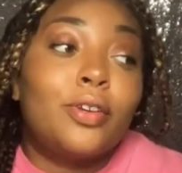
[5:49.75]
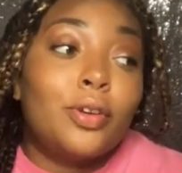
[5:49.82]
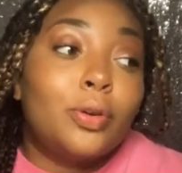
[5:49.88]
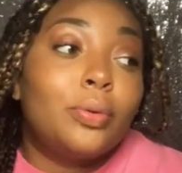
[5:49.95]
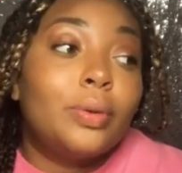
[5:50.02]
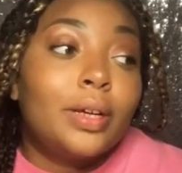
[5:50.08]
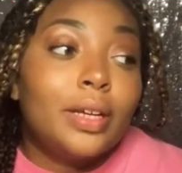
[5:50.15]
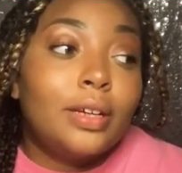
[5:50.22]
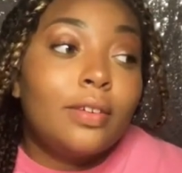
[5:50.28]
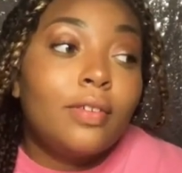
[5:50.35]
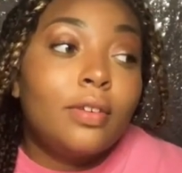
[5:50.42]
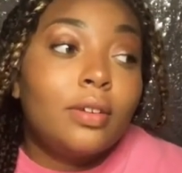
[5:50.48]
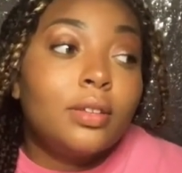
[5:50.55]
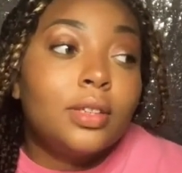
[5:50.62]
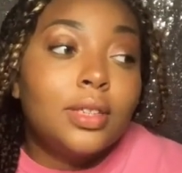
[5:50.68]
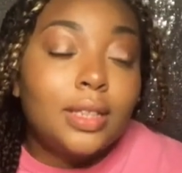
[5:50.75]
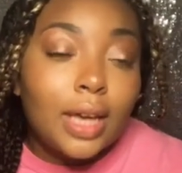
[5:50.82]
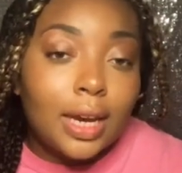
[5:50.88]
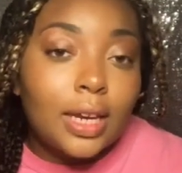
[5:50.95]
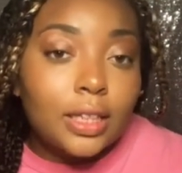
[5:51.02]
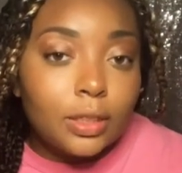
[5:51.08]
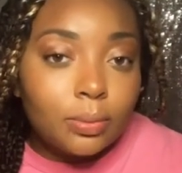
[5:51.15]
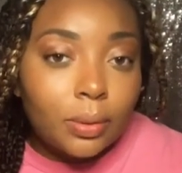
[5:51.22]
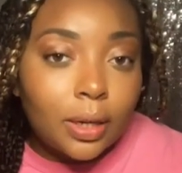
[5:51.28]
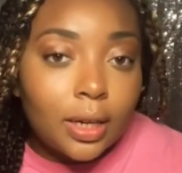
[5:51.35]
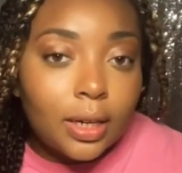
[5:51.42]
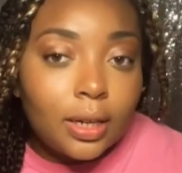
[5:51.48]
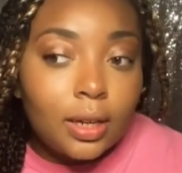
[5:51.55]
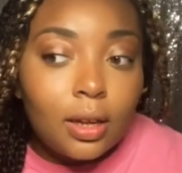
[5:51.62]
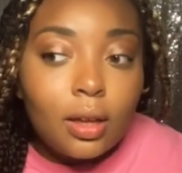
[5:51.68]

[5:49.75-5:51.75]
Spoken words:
dewy setting spray